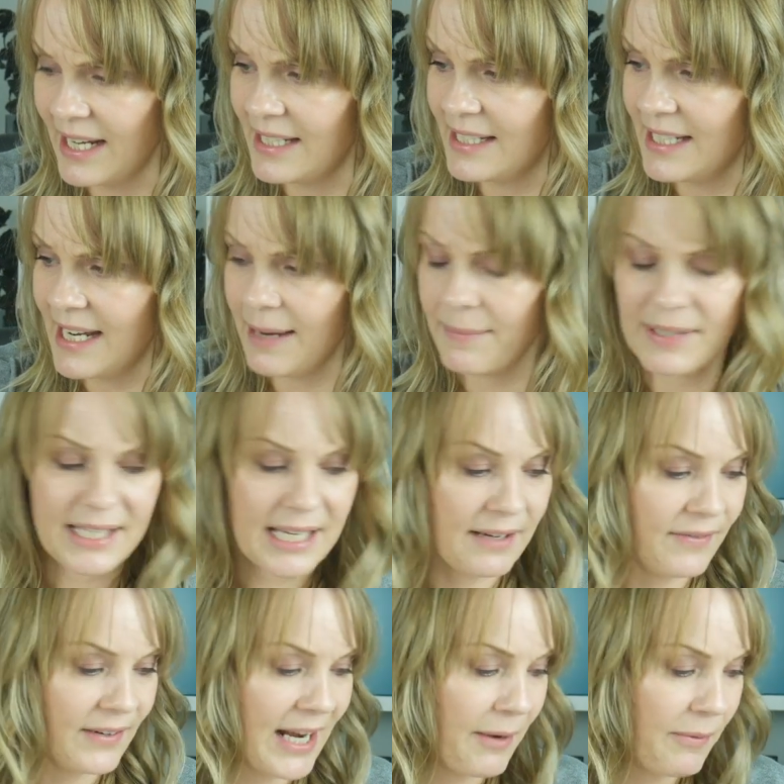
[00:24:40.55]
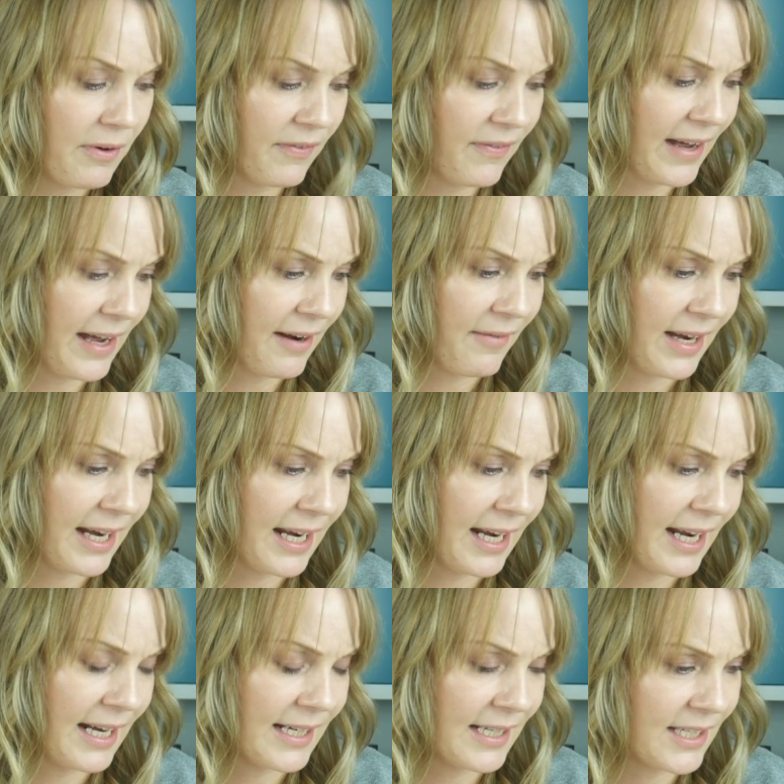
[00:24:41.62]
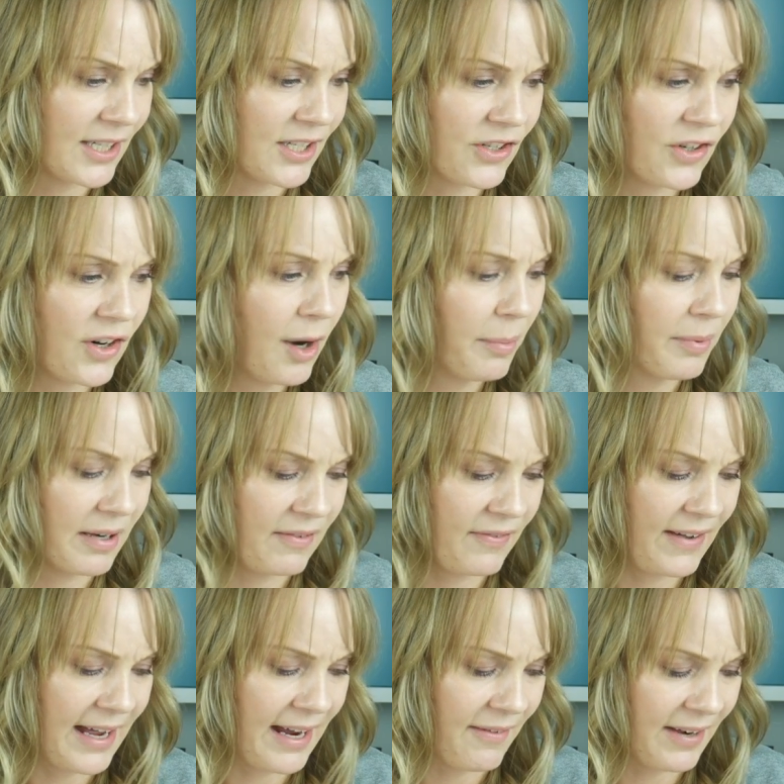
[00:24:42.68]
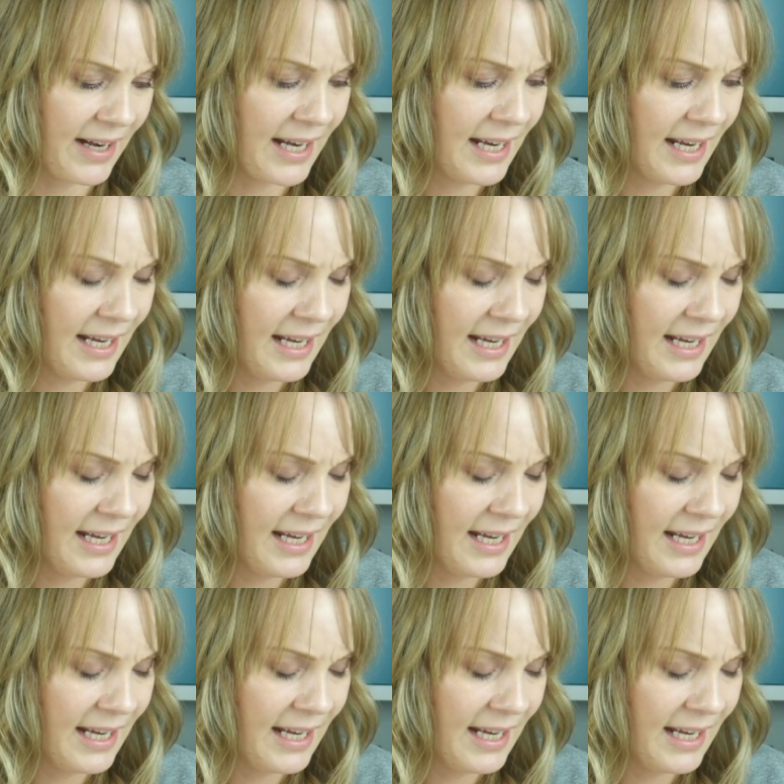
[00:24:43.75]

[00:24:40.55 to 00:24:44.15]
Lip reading: a DMC flower fairy, and it's a strawberry fairy,